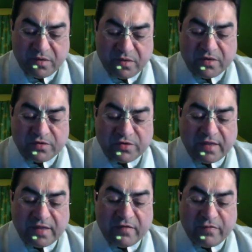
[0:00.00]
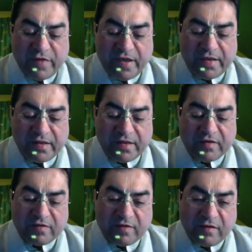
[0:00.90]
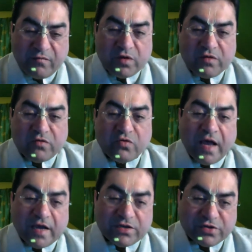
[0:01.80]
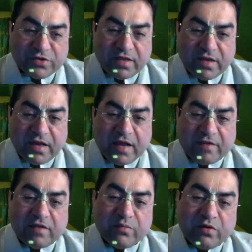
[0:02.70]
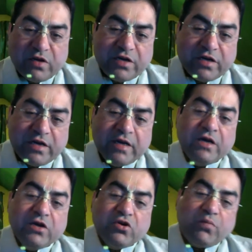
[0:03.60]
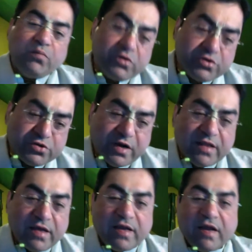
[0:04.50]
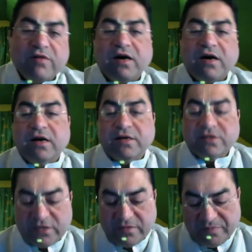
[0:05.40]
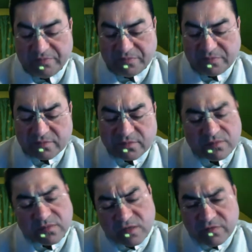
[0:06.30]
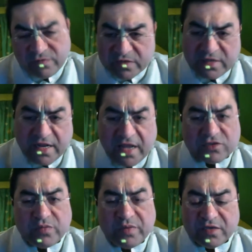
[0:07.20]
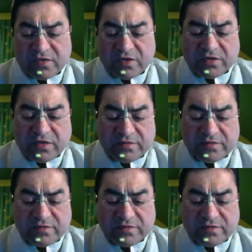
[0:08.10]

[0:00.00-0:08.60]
Shraddha, faith, is someone who has Shraddha, has the ability to put Shraddha in our hearts. First, there has to be a Shraddha.